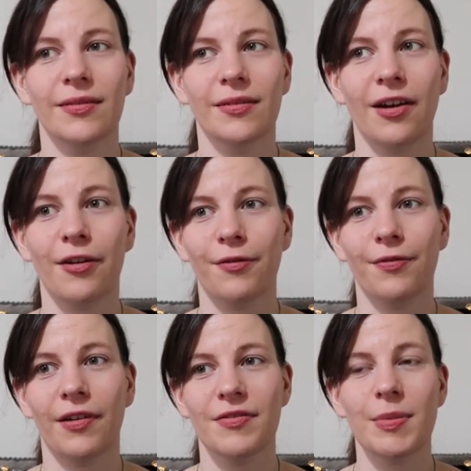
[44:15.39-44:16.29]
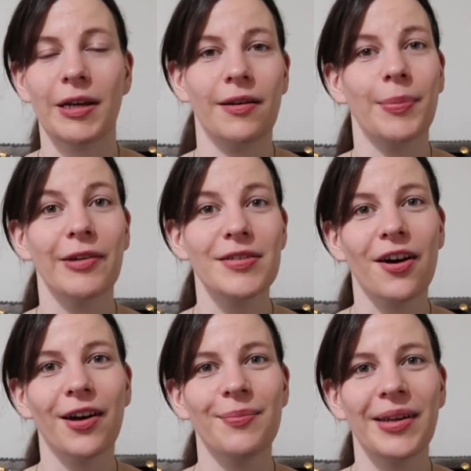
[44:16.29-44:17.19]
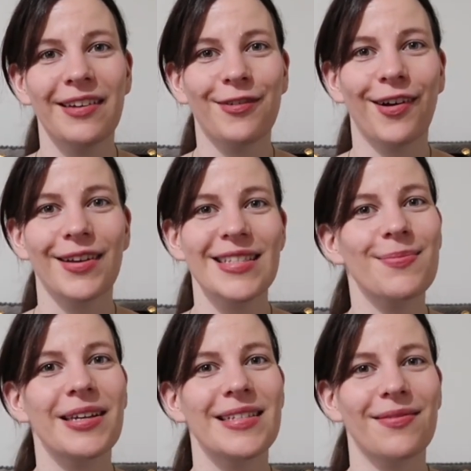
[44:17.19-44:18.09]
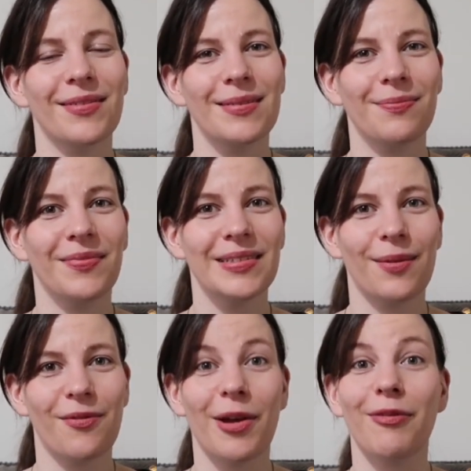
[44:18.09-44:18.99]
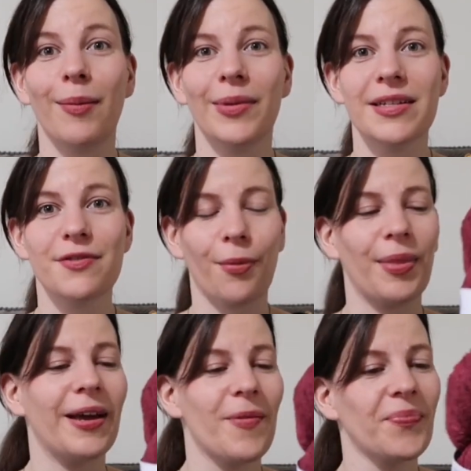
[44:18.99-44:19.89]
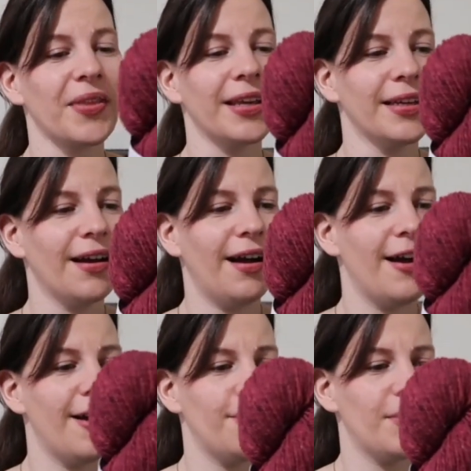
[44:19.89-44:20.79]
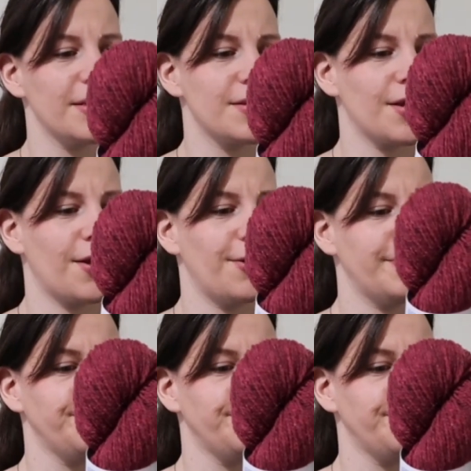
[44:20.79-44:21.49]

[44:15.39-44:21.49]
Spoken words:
kind of I've spent a bit of time in France because some of my family is from there. So